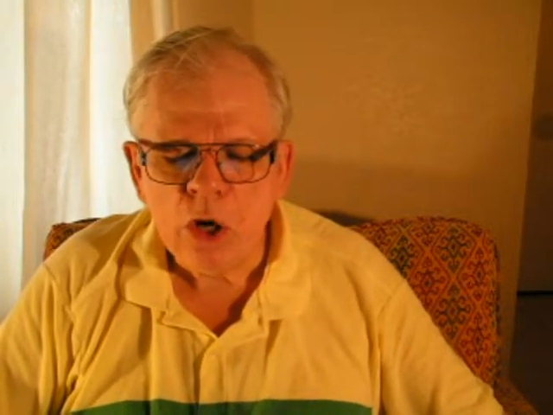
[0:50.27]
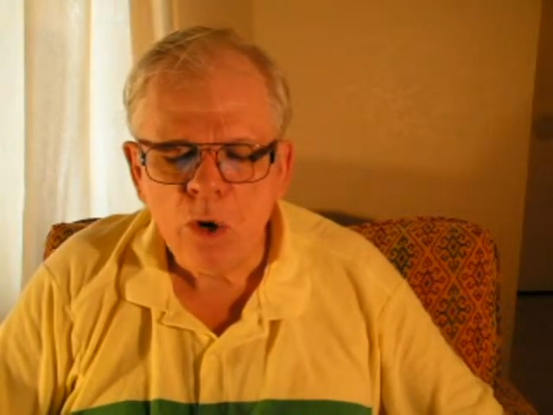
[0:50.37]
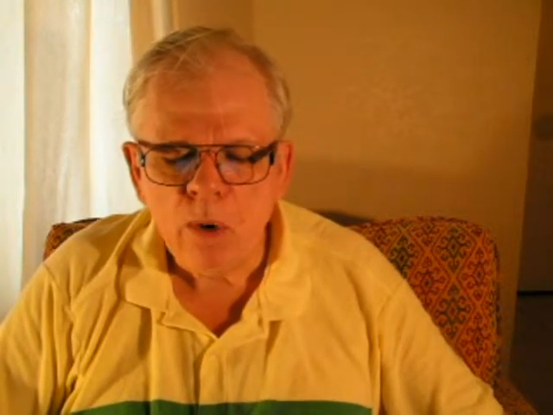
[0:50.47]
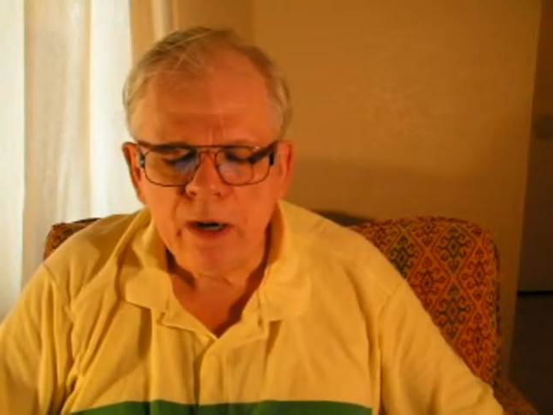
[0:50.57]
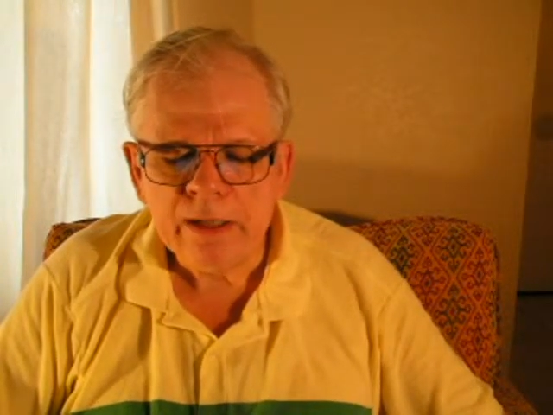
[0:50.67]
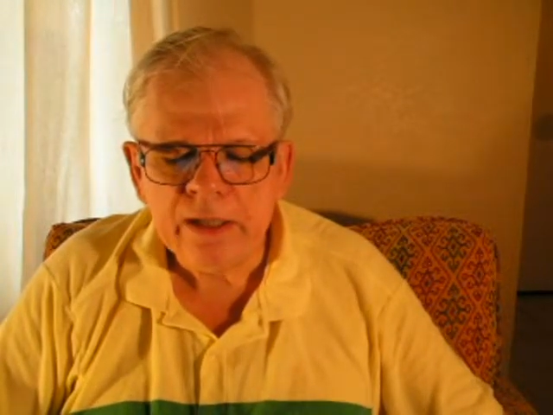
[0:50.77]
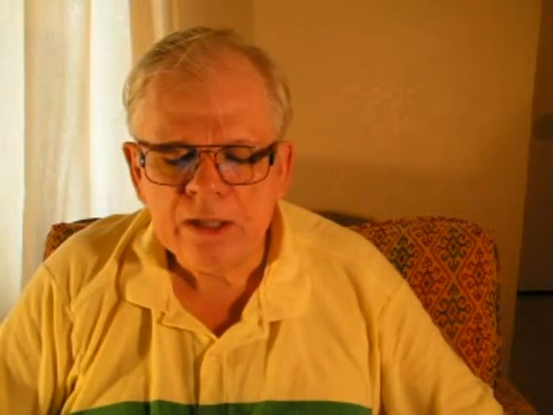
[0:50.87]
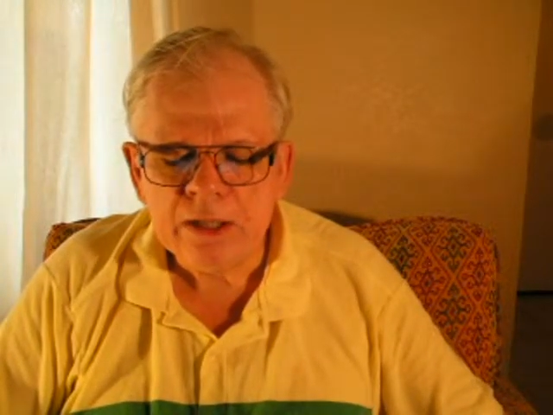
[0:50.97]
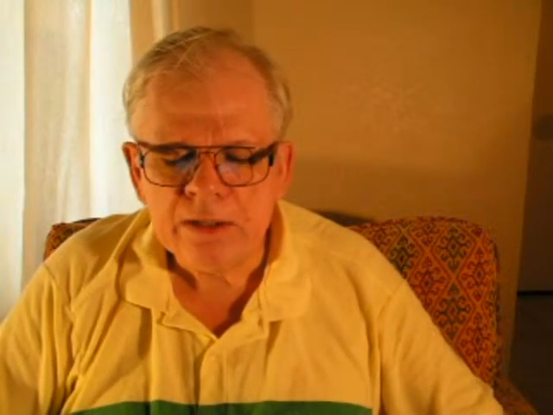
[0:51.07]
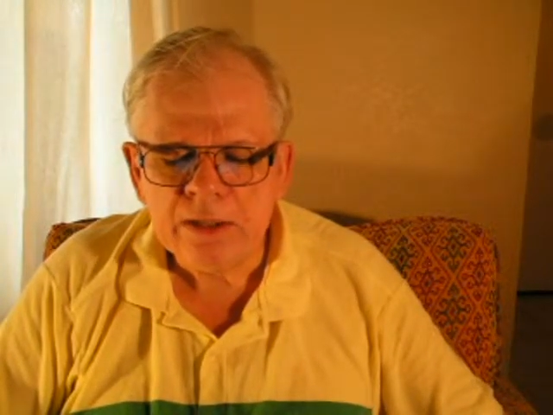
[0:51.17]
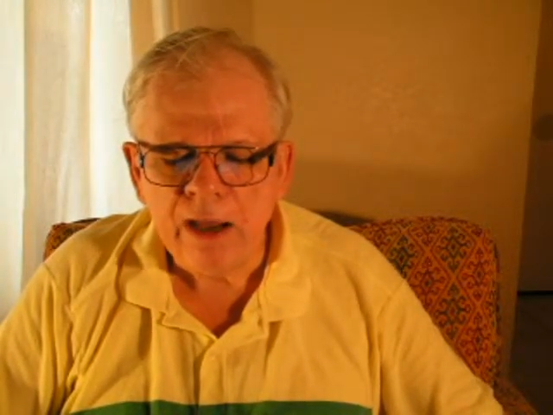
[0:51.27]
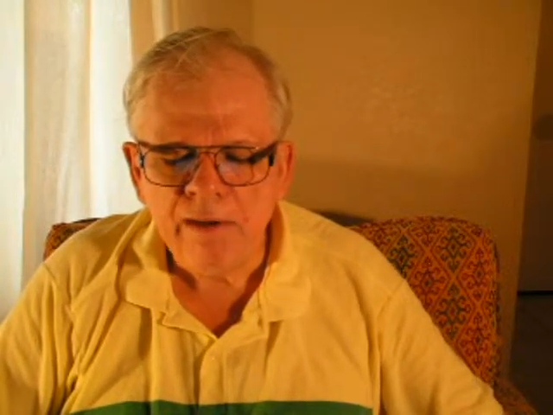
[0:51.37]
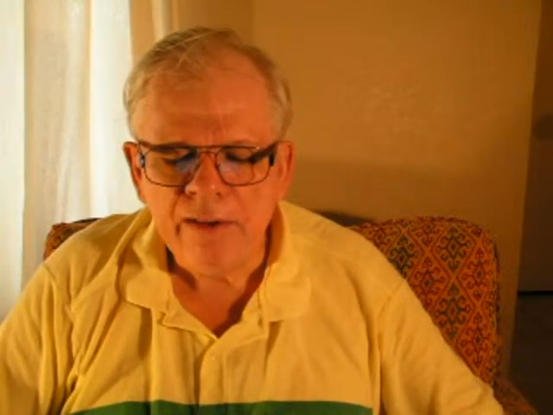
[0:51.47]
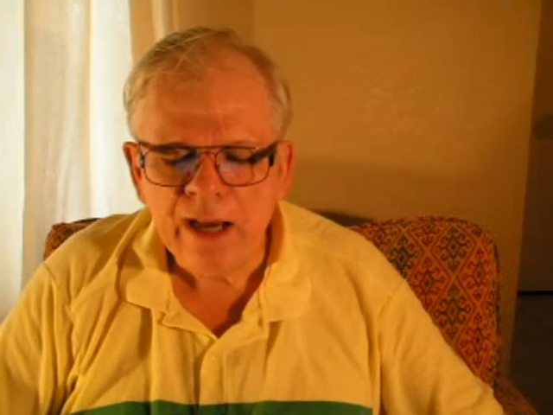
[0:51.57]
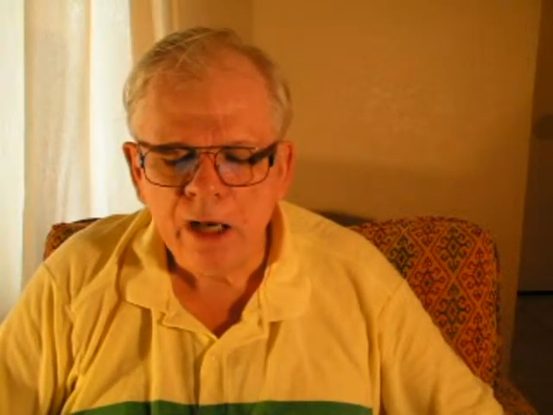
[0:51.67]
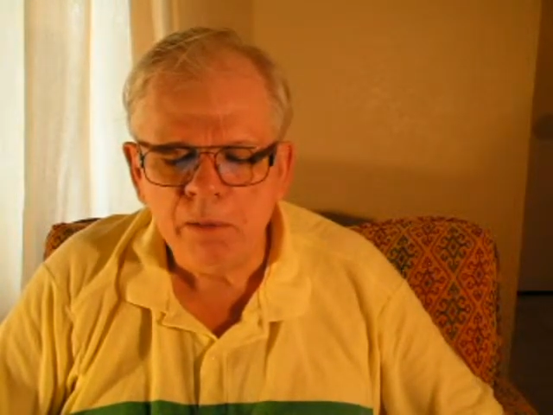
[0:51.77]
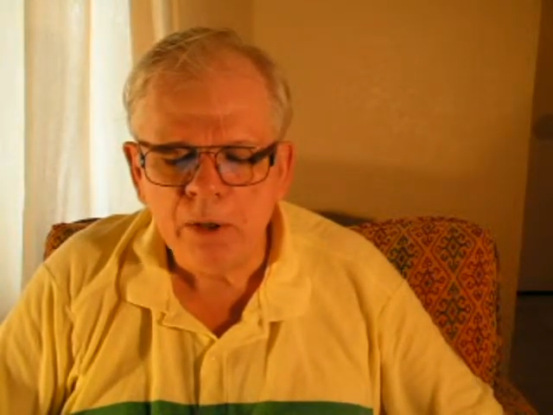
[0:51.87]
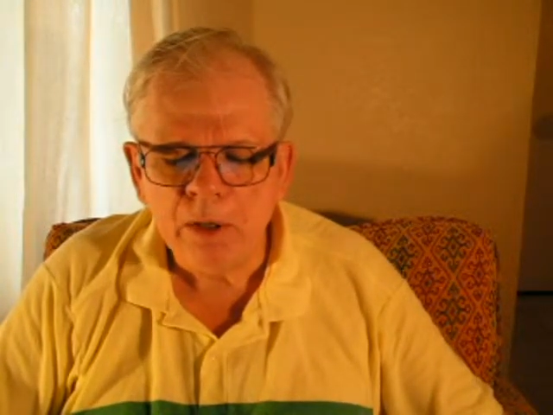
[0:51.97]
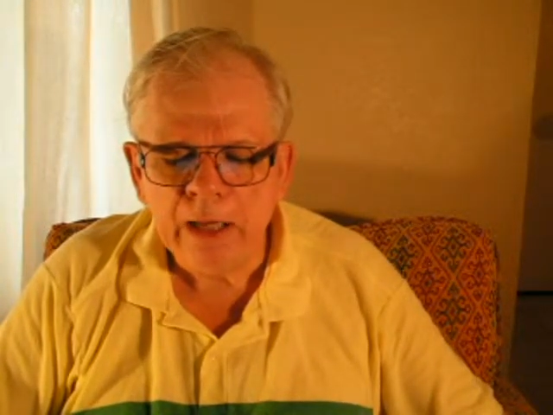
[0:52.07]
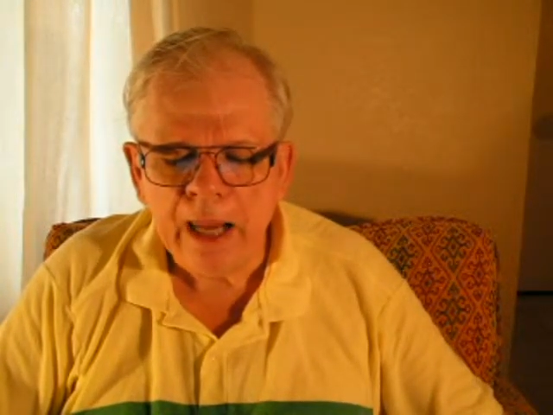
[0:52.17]
show what is
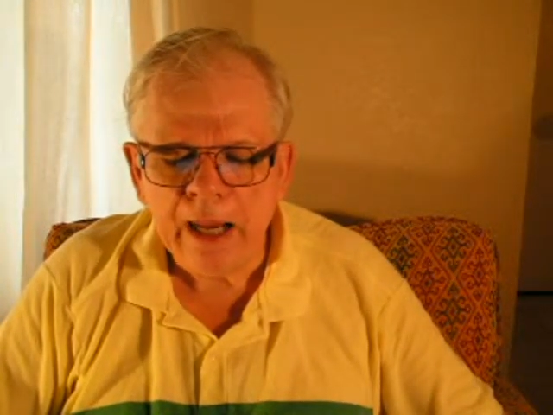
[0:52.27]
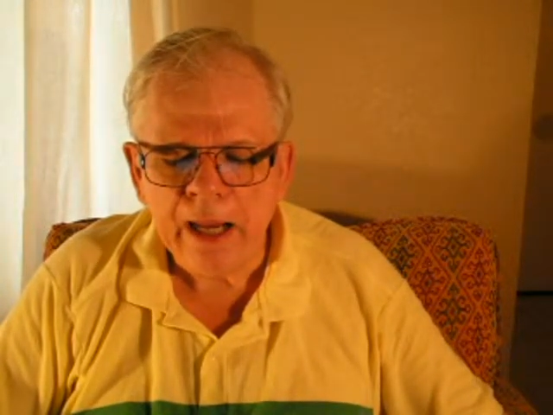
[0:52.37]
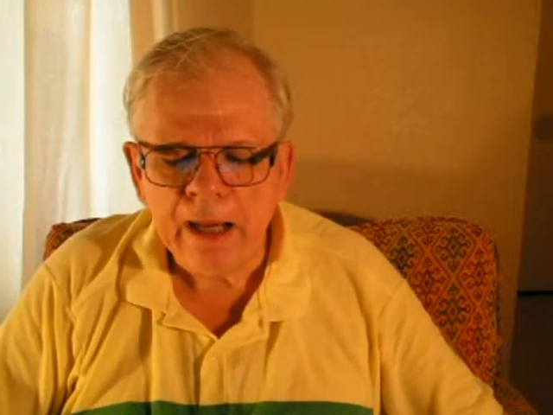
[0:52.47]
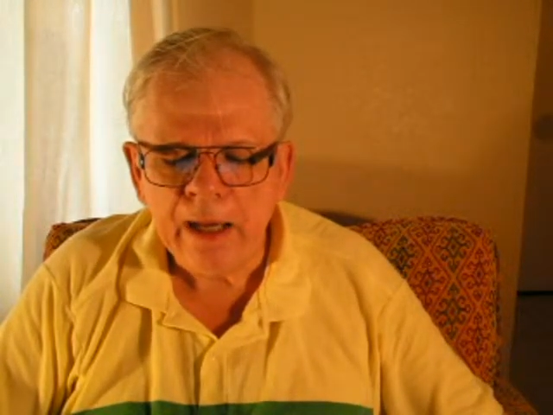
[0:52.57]
available